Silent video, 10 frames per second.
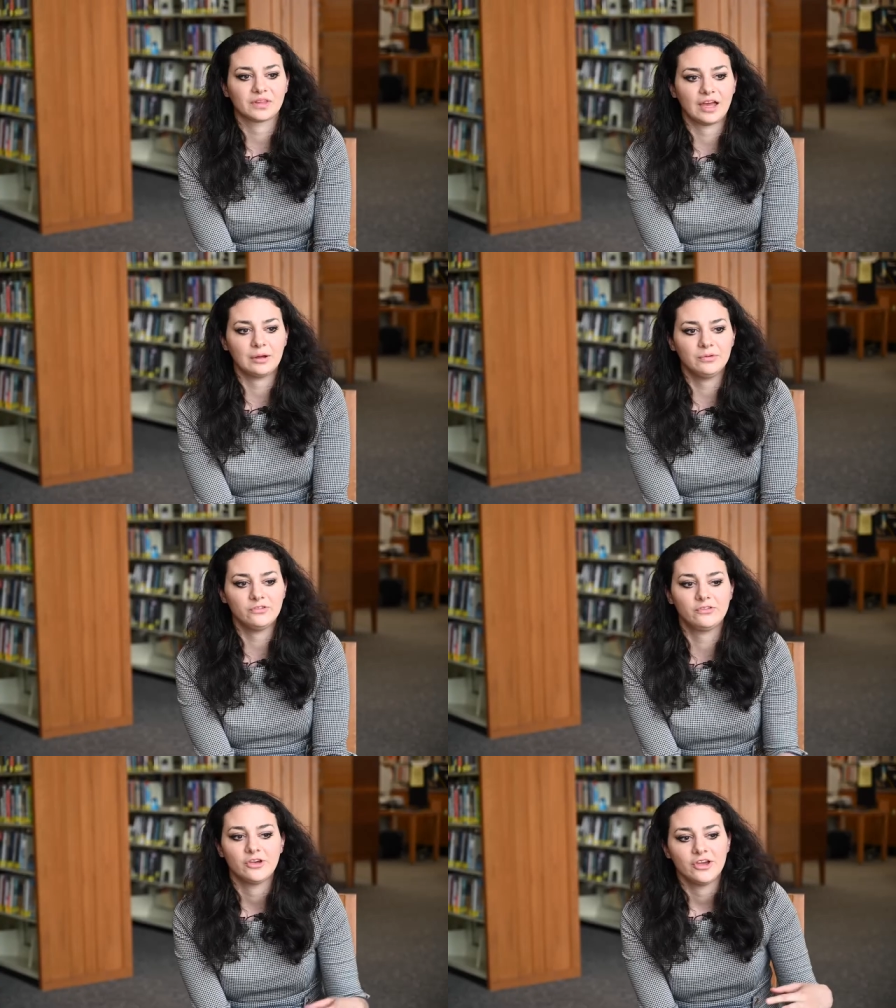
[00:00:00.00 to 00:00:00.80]
I
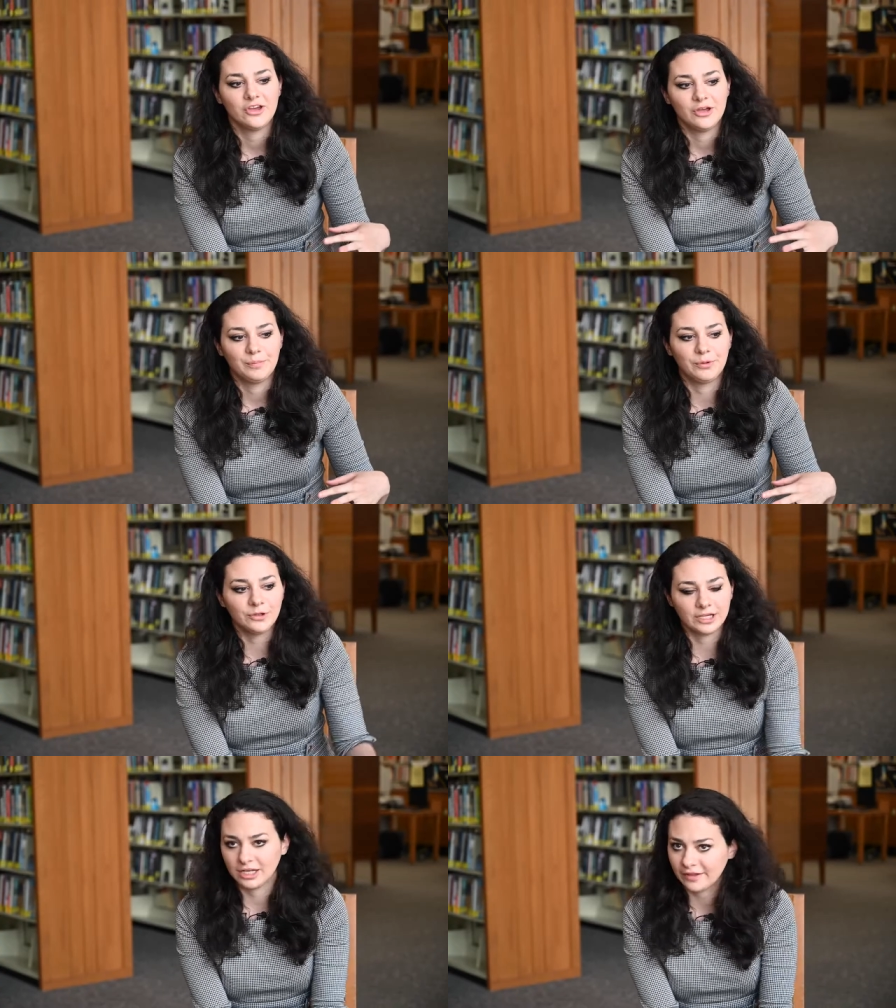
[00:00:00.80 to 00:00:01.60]
was
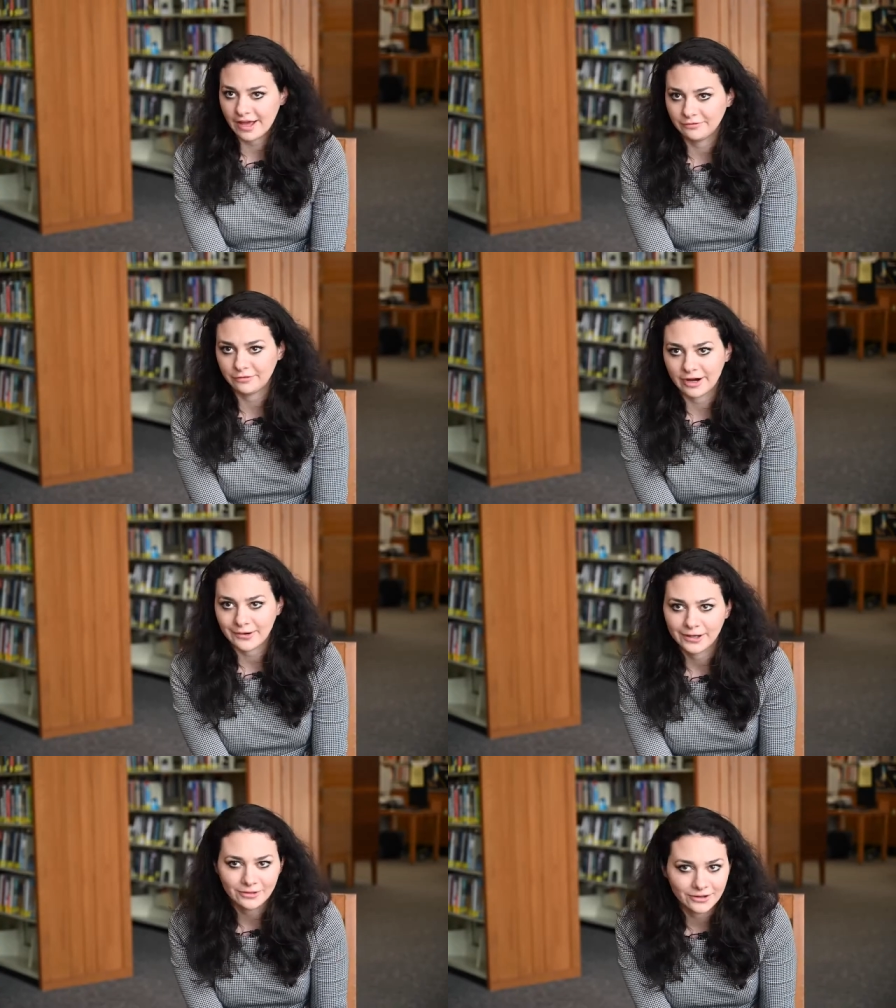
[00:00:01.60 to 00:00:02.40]
bullied a lot for
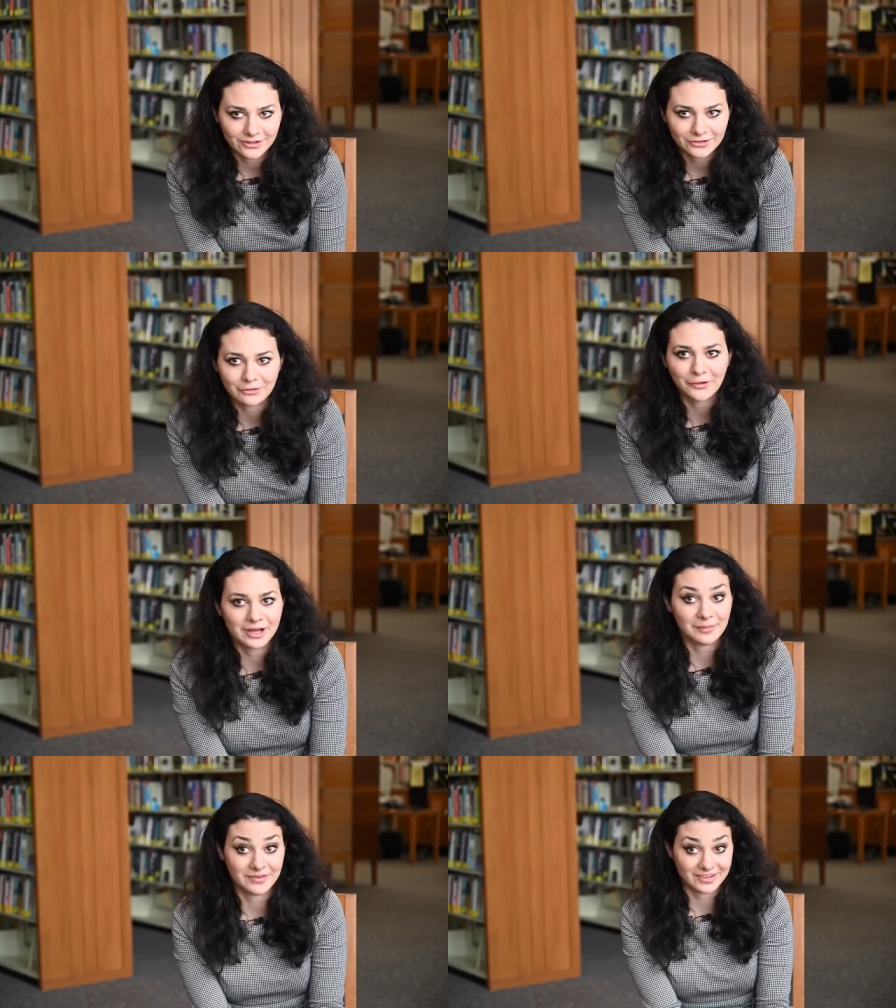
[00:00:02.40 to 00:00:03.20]
how I looked
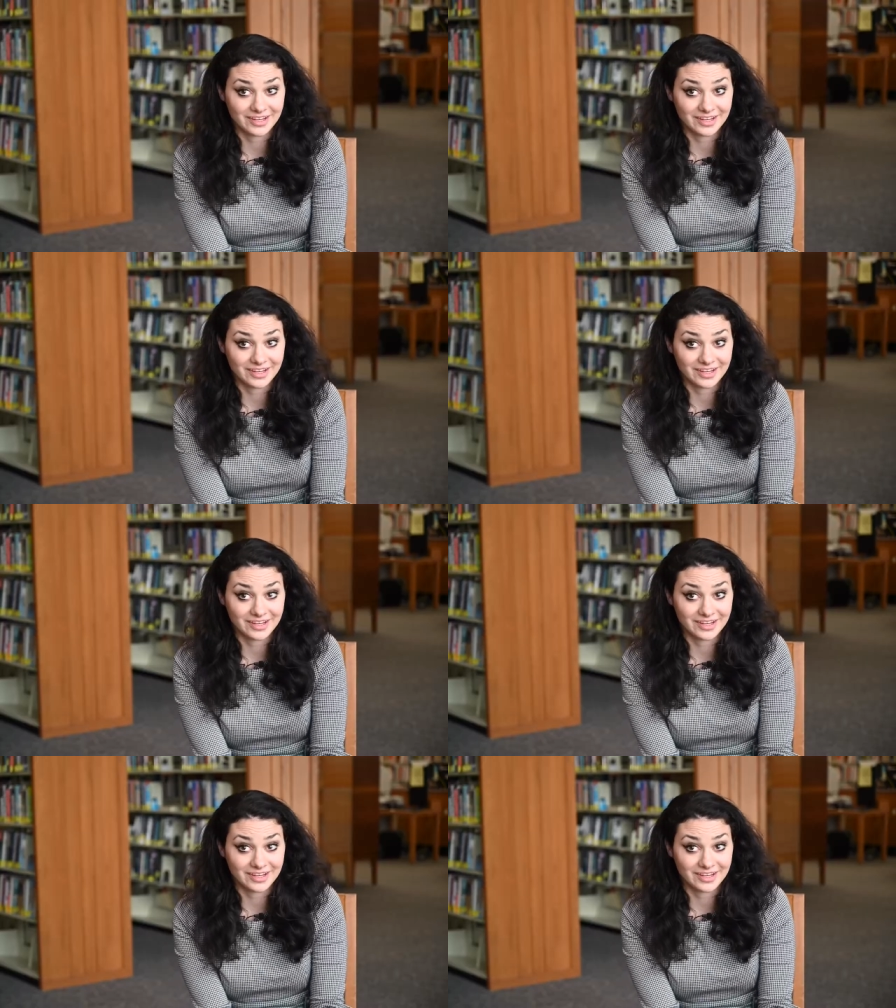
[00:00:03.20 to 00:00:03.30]
growing up as a